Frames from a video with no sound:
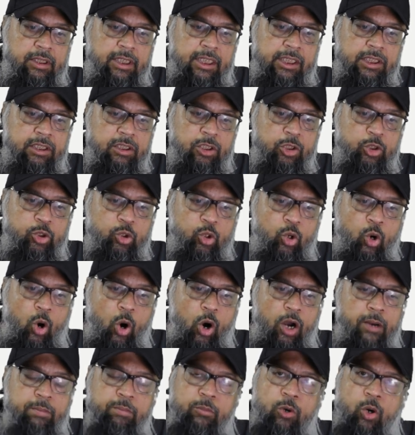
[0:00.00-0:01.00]
this
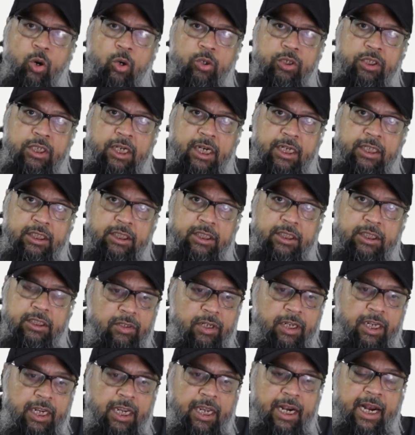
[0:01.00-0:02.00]
SCORM content.
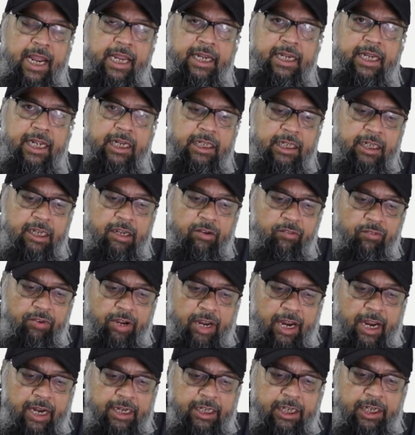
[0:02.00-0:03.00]
Here I can give
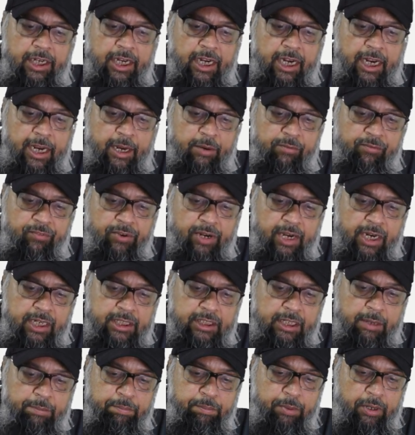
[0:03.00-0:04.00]
any name, for
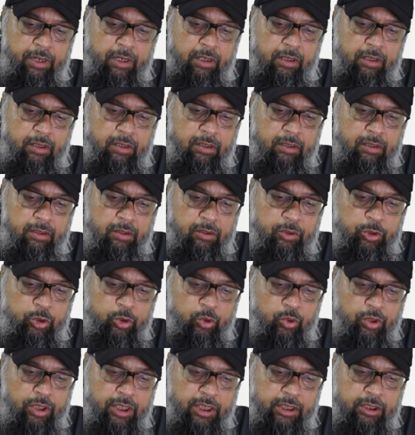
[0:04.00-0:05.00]
example,
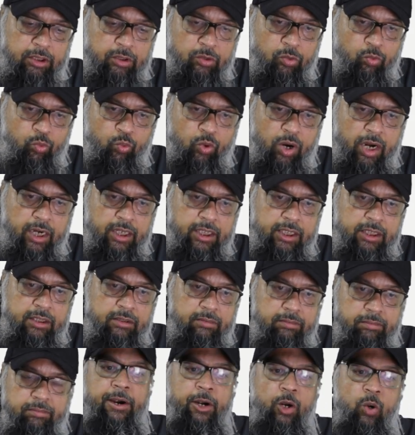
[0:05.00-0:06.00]
unit one,
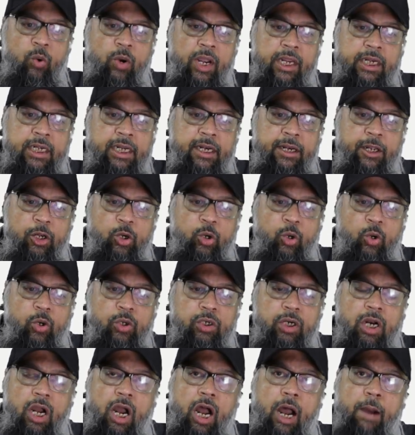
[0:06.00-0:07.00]
and now I click
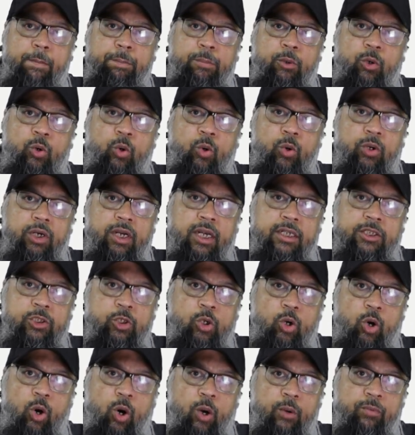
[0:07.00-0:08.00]
on upload a
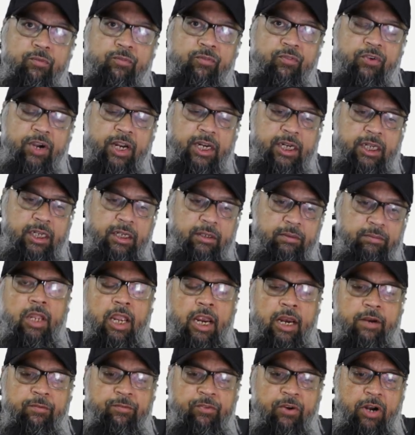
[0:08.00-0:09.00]
SCORM file.
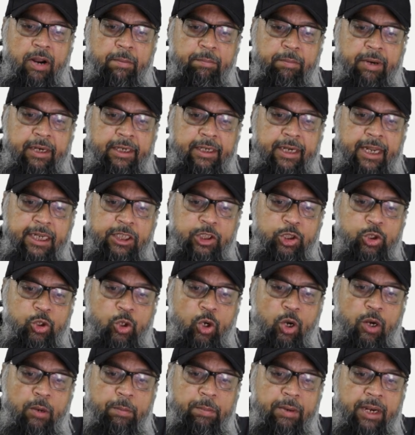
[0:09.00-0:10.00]
And from my
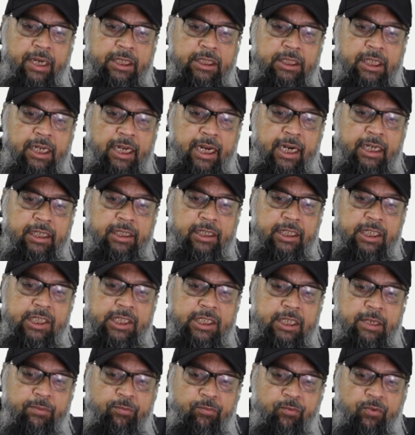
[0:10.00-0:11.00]
desktop, I select this
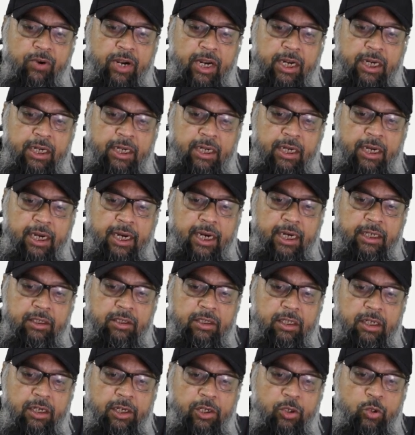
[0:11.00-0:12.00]
zip file
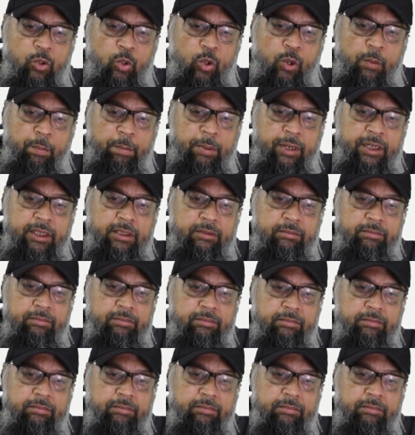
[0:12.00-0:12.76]
and click open.